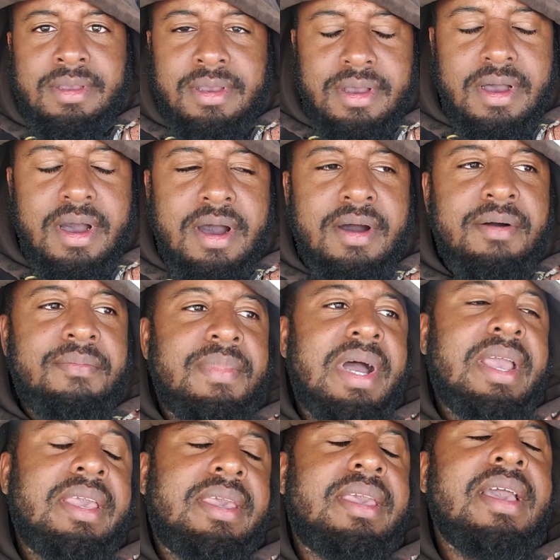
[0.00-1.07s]
Oh
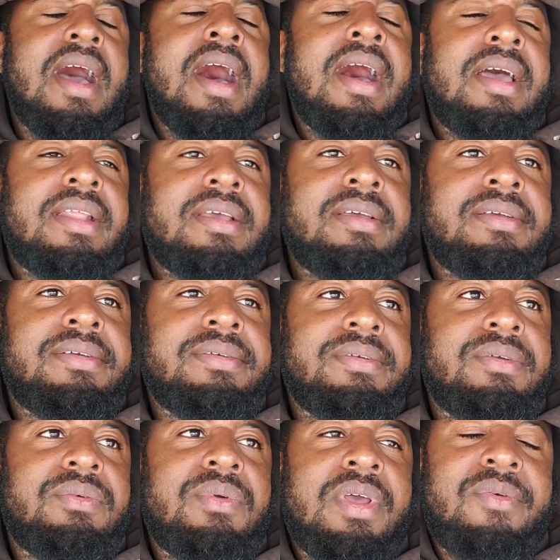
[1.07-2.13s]
my god!
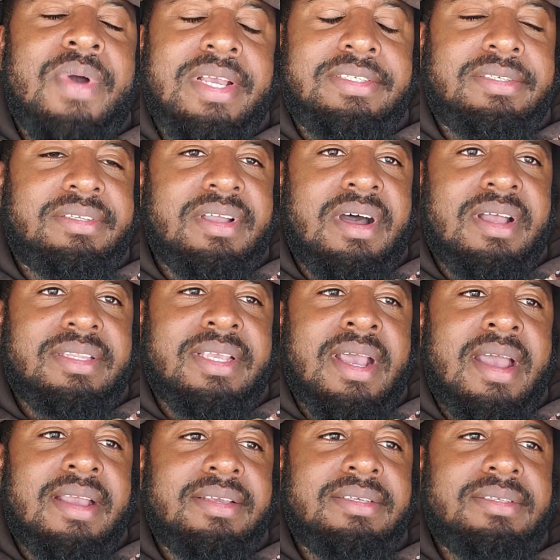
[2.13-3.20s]
Where do I start,
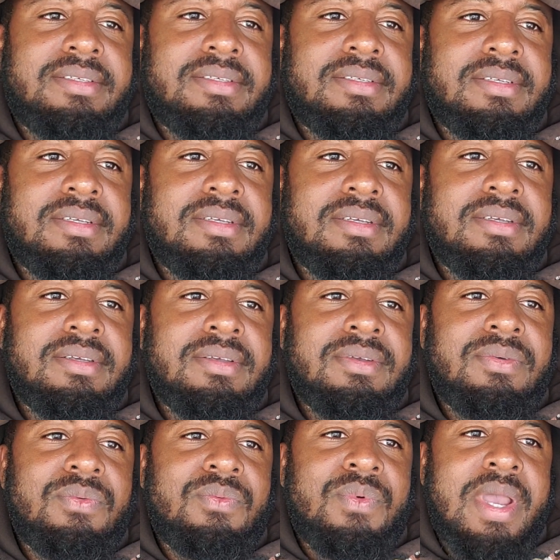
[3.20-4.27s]
guys?
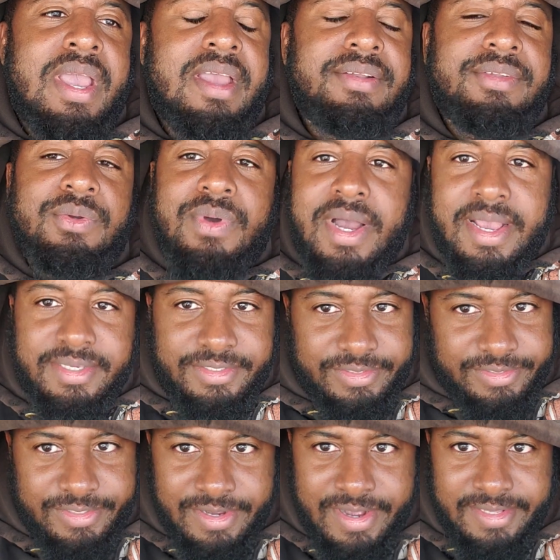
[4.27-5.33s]
Where do I
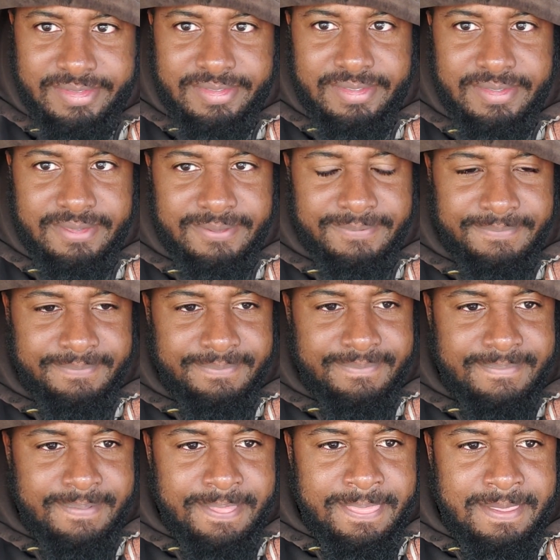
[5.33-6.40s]
start?
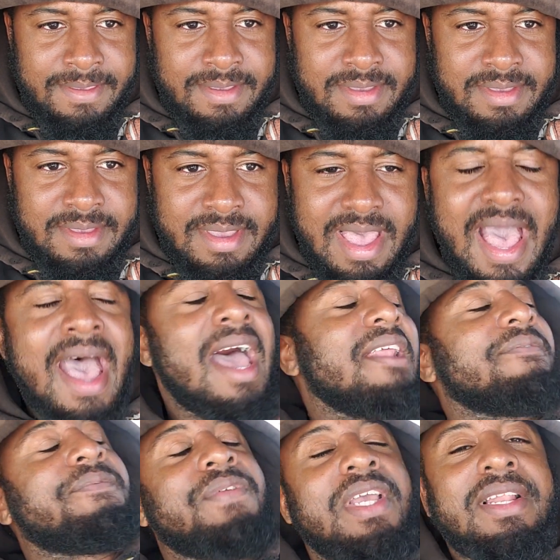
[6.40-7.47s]
I had
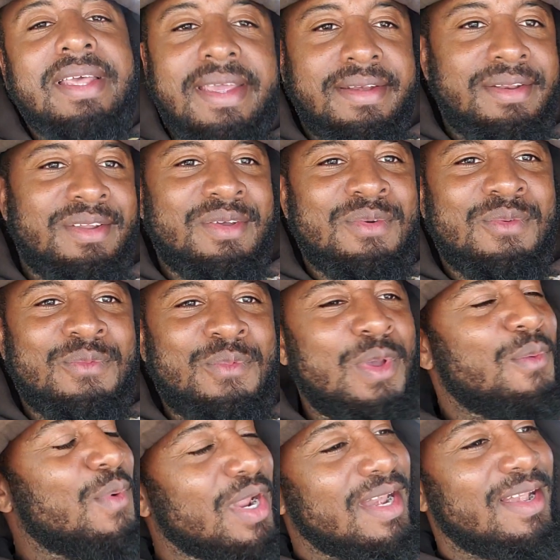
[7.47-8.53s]
a feeling we
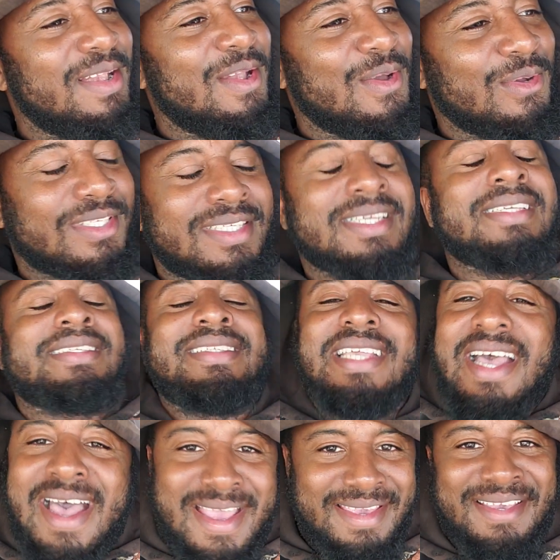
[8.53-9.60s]
would lose this
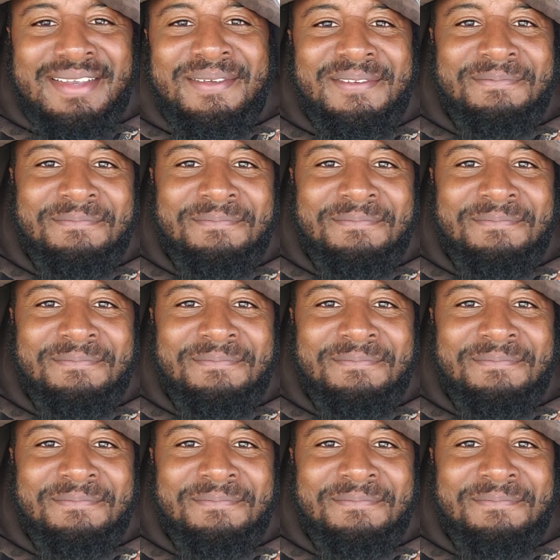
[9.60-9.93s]
tie.